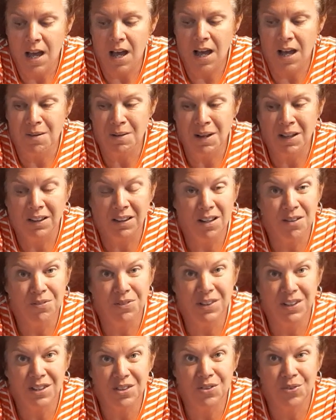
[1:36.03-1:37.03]
Uh, I love
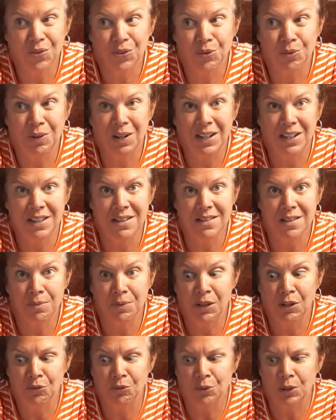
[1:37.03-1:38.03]
these for when I need
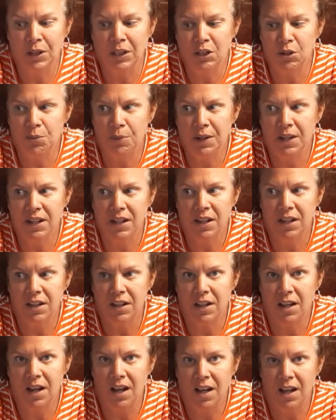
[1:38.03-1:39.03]
something really quick.
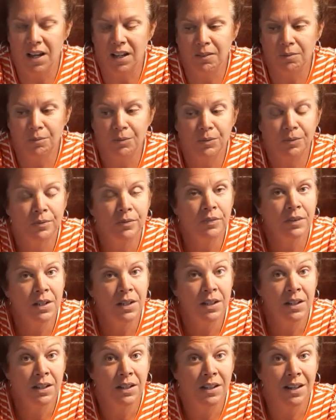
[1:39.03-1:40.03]
Uh,
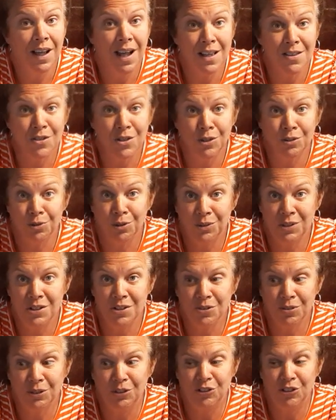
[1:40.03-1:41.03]
Costco
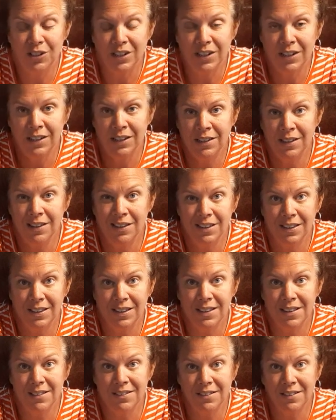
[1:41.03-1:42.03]
rotisserie chicken,
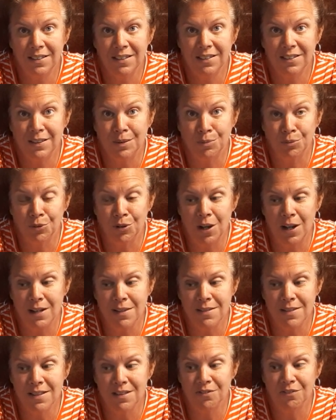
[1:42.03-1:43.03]
this, some
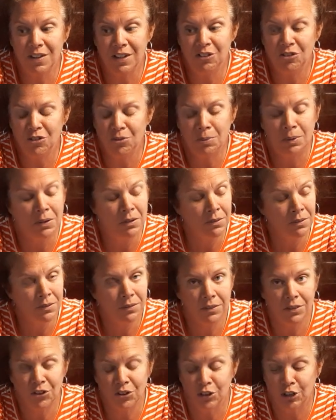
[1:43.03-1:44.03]
rice and vegetable,
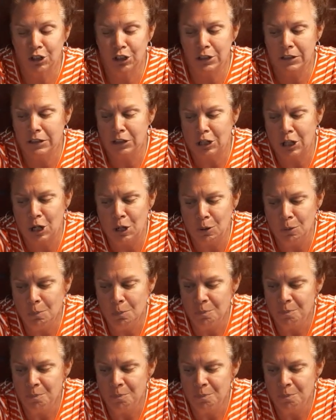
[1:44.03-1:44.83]
good to go.